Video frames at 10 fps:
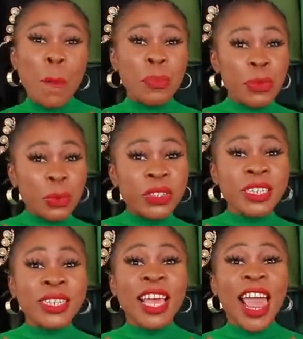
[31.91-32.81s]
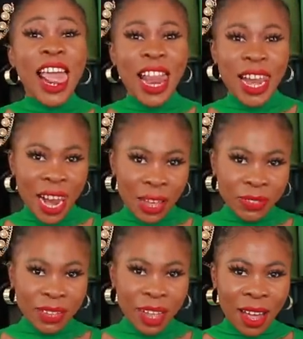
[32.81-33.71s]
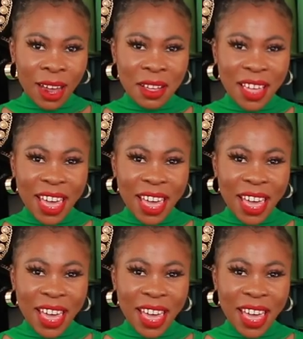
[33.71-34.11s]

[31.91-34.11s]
beauty and lifestyle